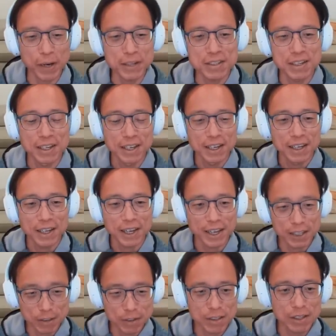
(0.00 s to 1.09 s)
rights
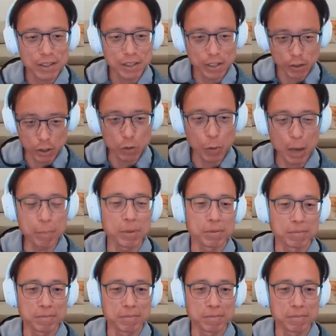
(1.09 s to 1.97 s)
in the new web?